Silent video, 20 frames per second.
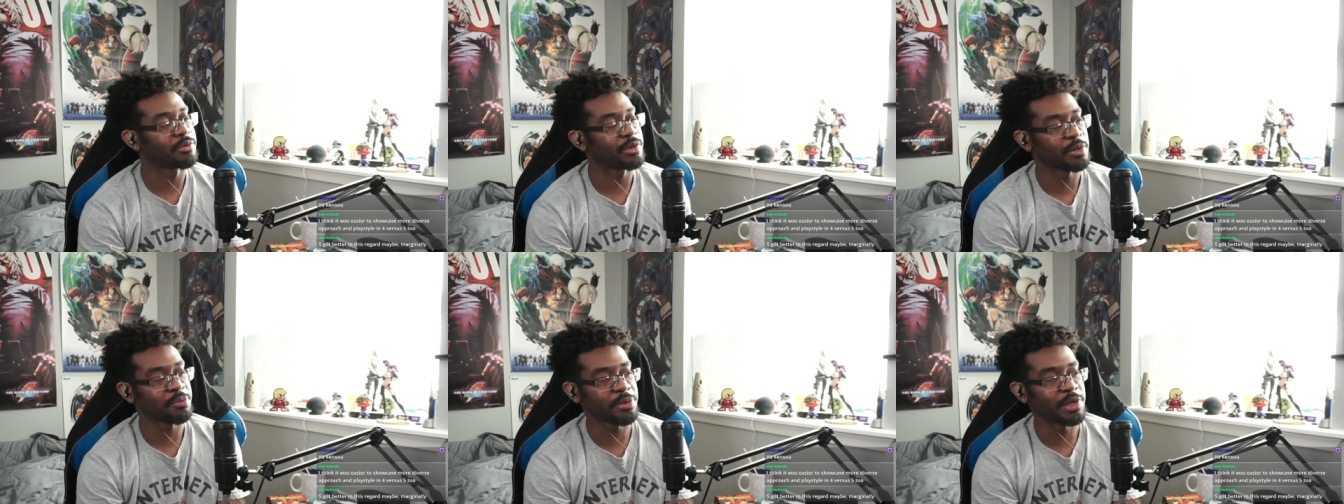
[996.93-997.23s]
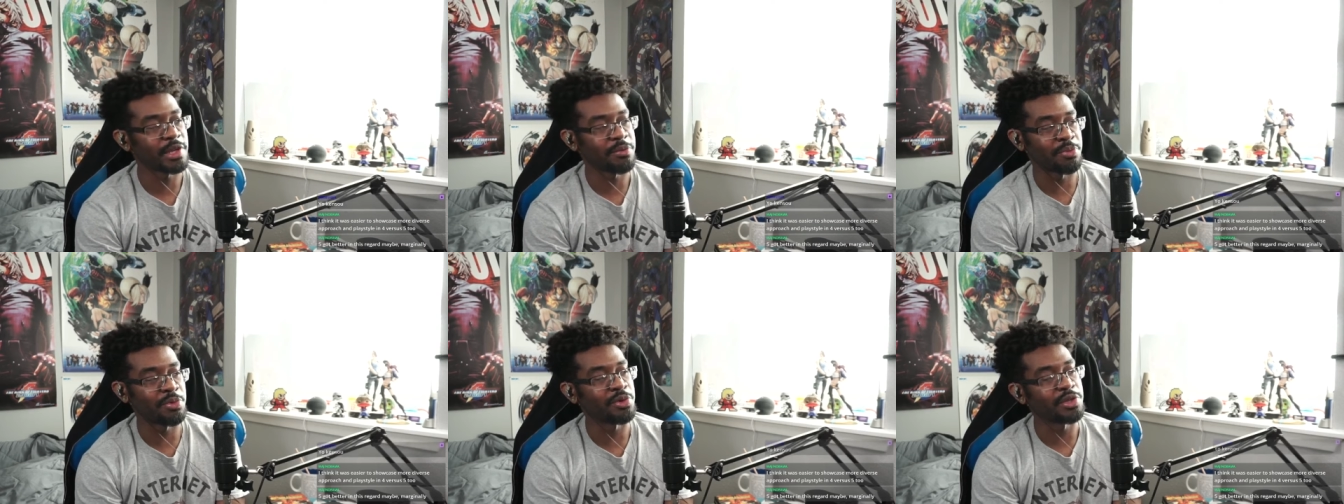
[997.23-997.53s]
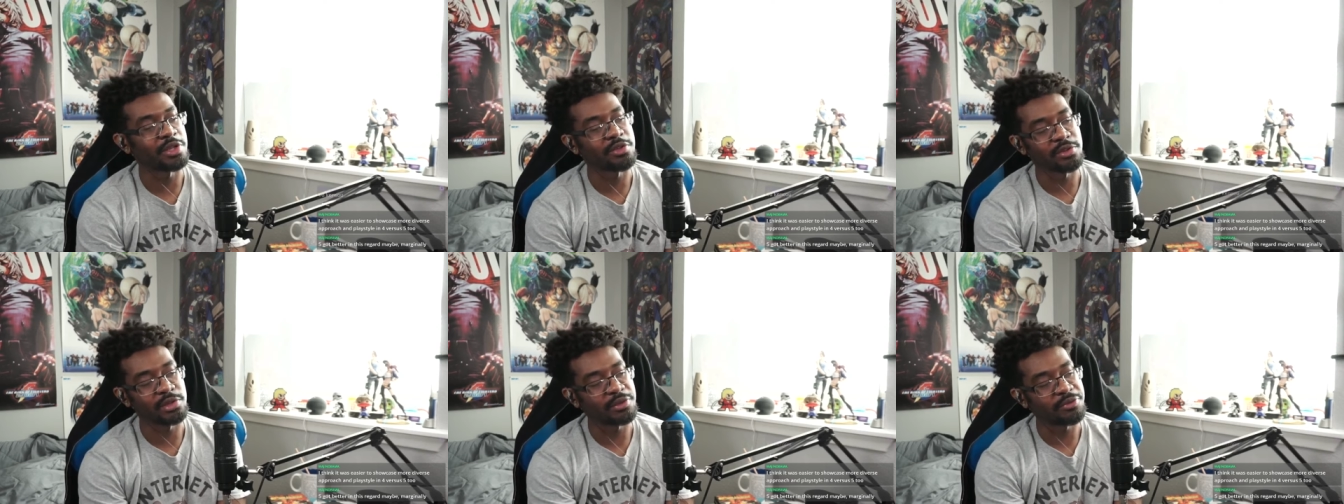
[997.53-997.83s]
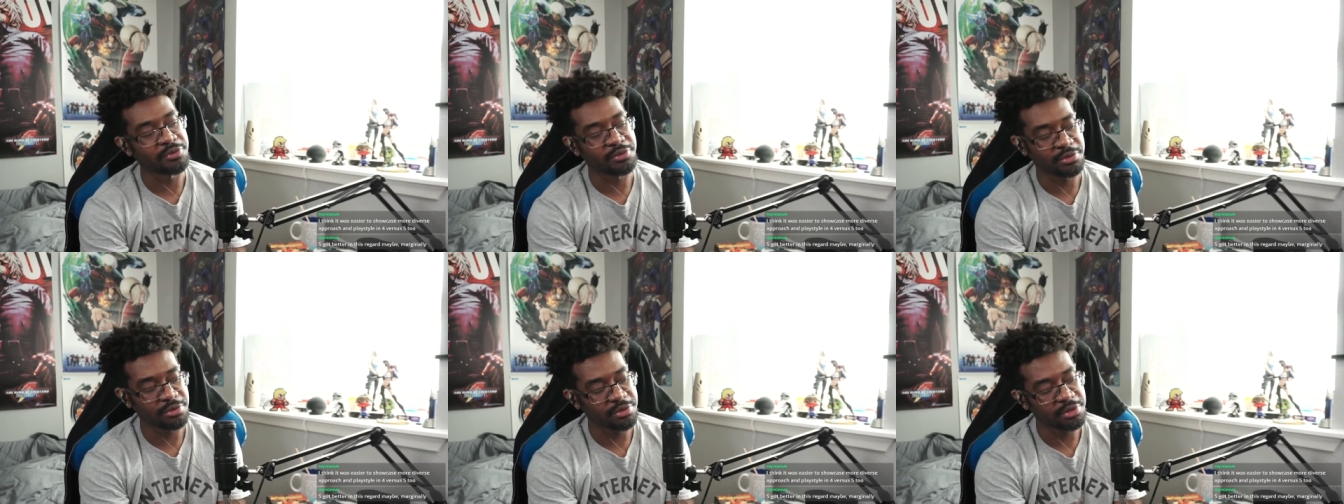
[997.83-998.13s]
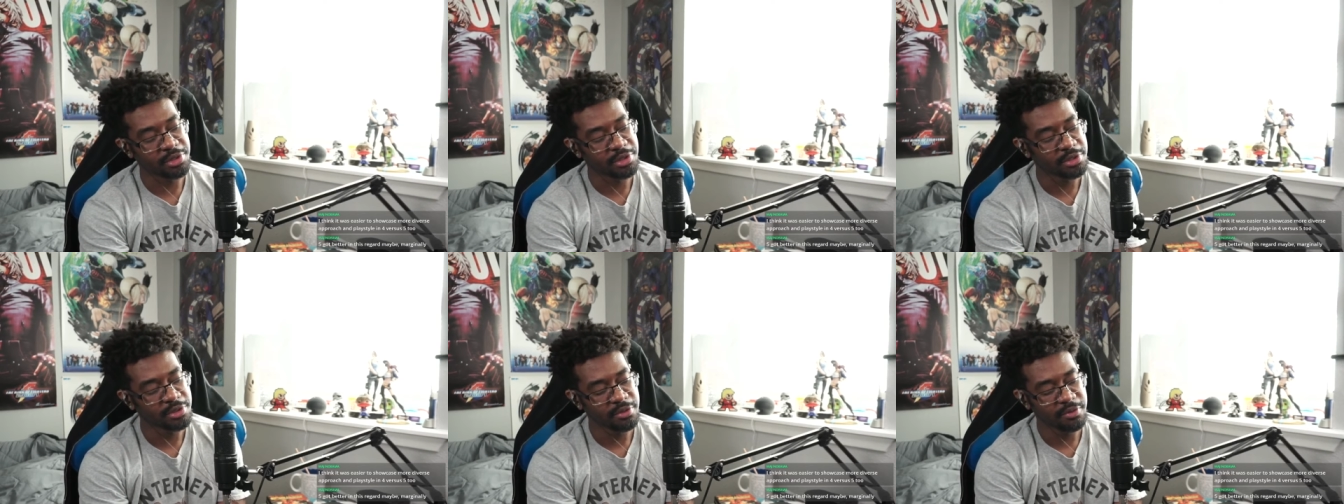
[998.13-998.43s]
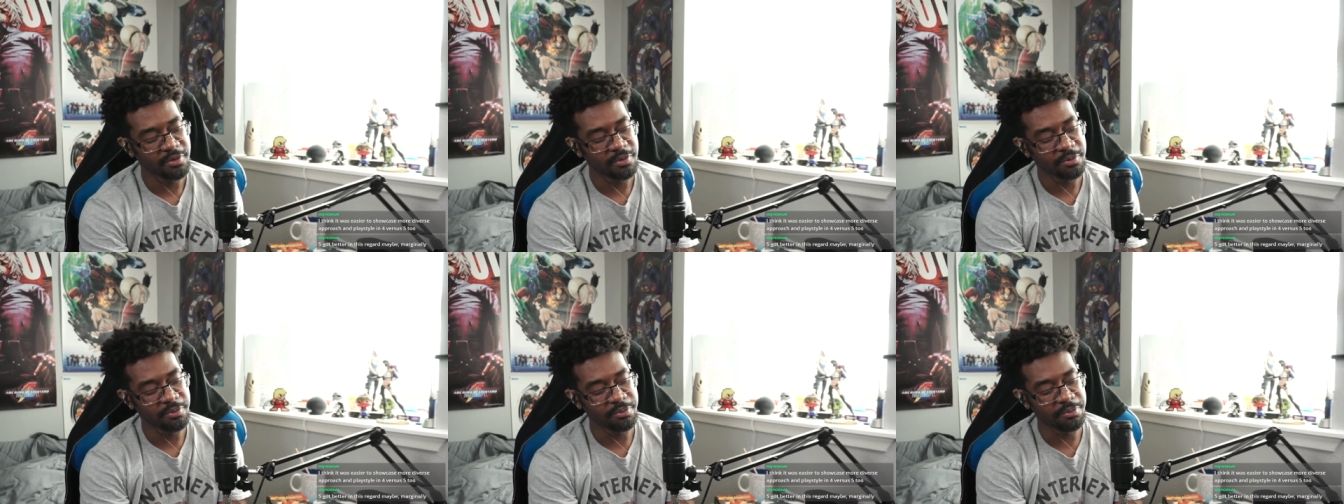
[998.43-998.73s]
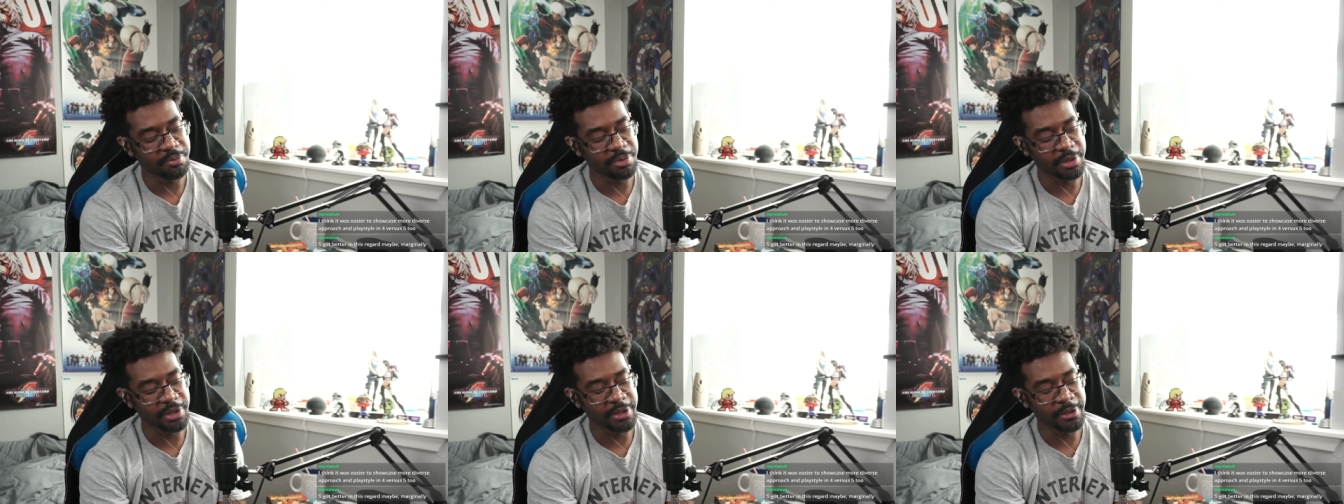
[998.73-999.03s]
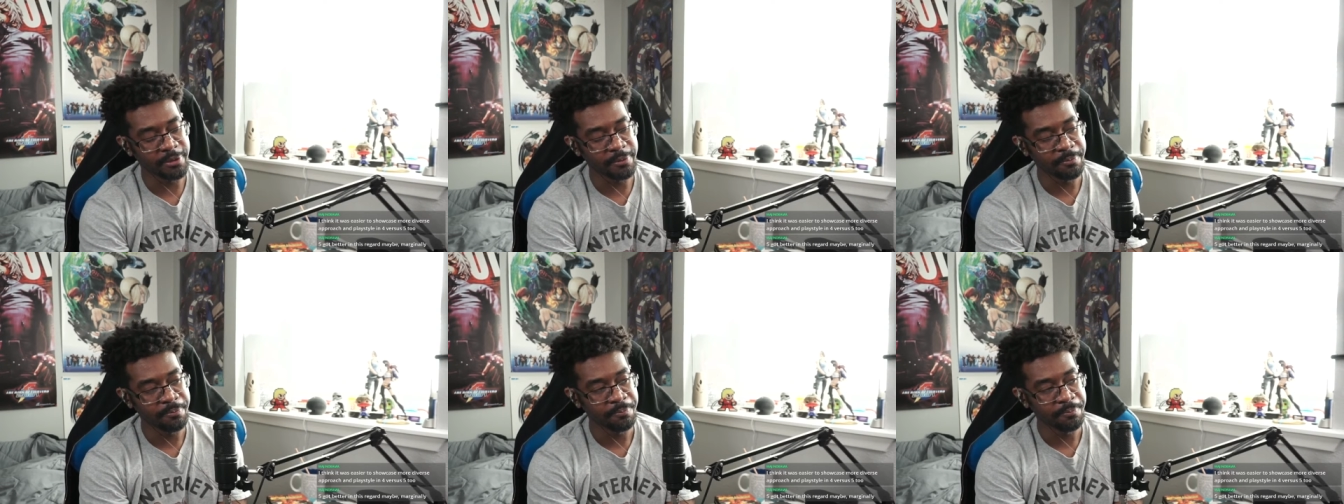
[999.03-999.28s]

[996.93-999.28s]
When I played Ibuki, it's a different story. But